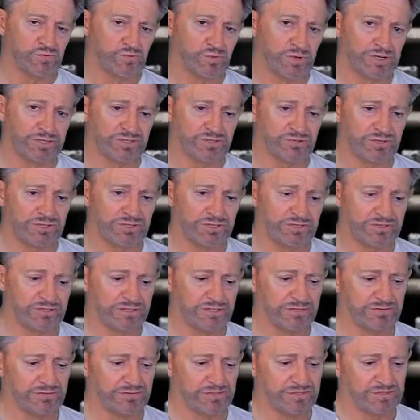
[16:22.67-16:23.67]
widescreen
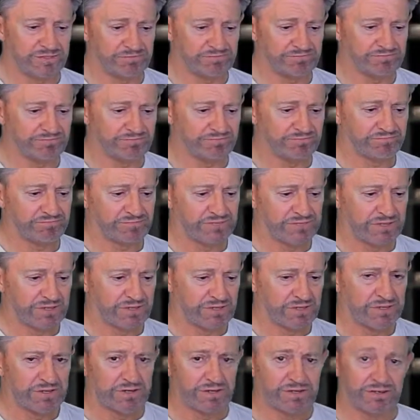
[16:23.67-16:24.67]
TV.
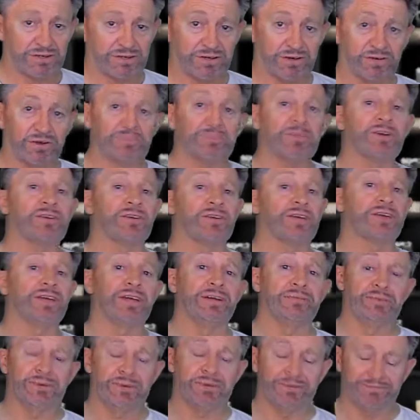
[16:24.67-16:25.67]
Now, I'm not a
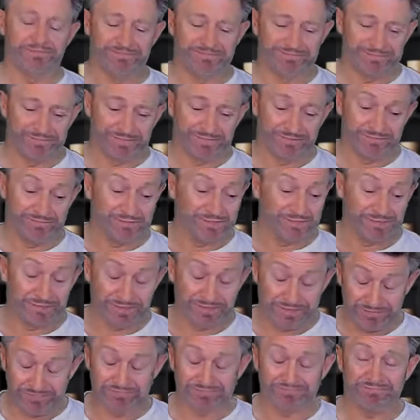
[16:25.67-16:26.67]
gamer.
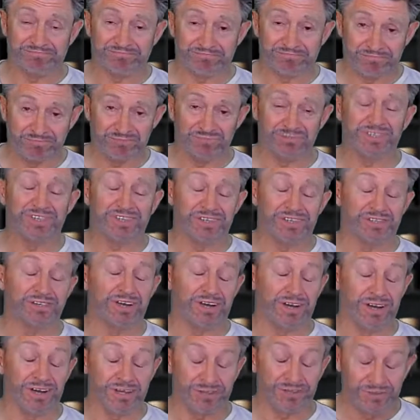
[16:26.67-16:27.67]
Really,
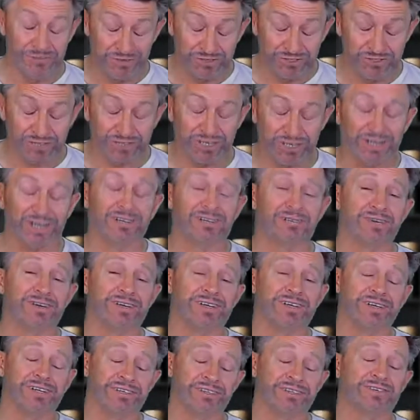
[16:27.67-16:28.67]
I
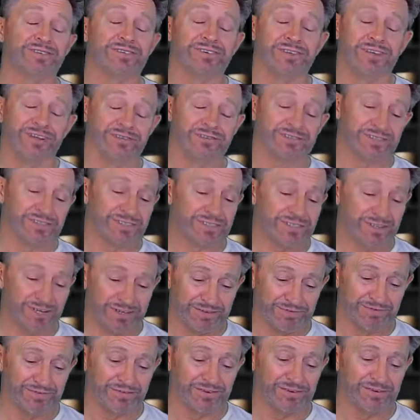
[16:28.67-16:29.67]
genuinely don't have the
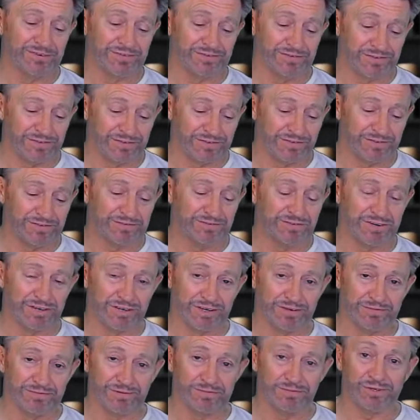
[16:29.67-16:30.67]
time for the
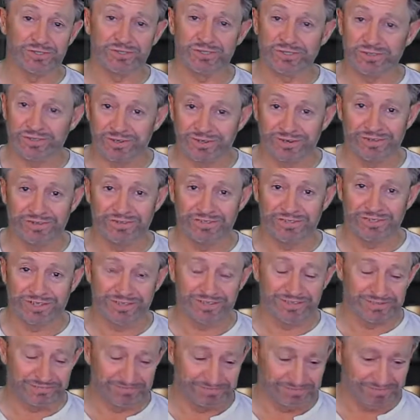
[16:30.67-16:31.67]
gaming. Much and all as
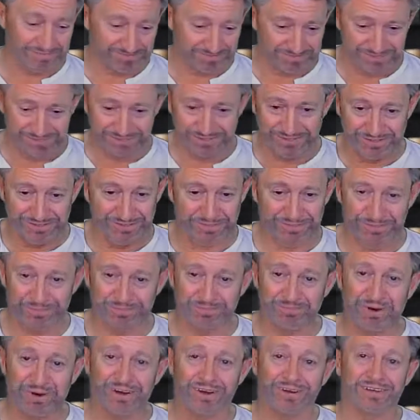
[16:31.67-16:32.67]
I
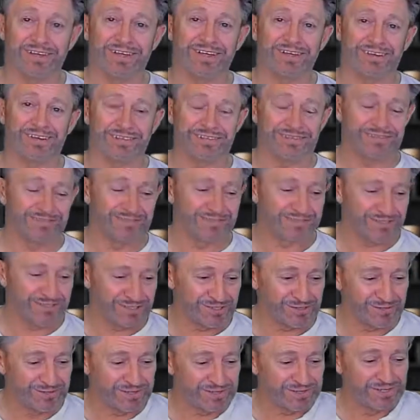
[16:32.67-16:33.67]
admire that, and
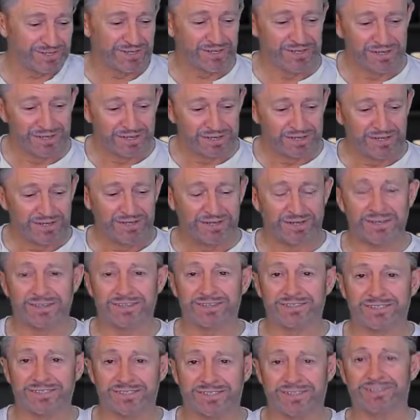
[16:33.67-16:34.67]
so on,
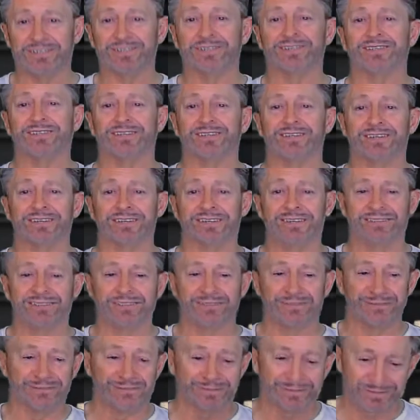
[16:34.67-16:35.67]
and skills needed
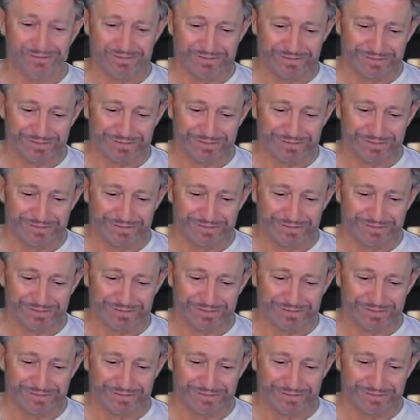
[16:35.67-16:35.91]
to